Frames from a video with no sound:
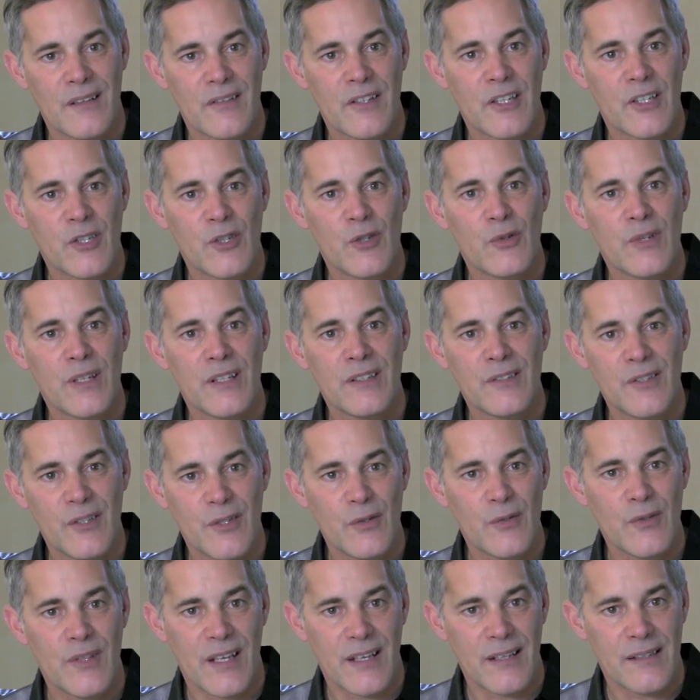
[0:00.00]
that you can
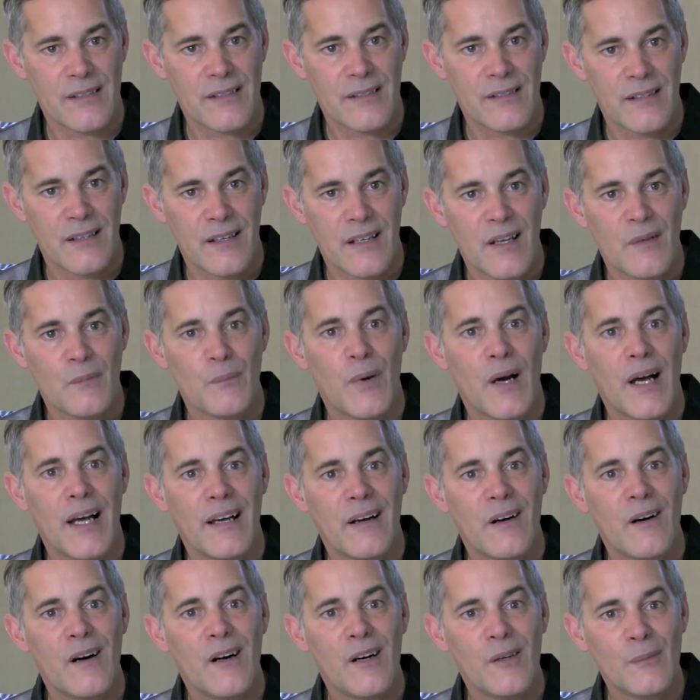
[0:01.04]
do this, by
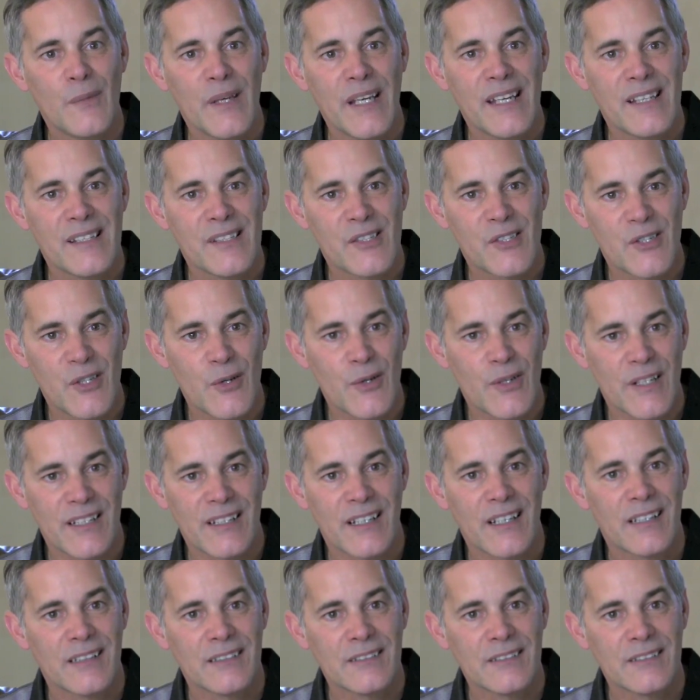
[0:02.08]
all means do it.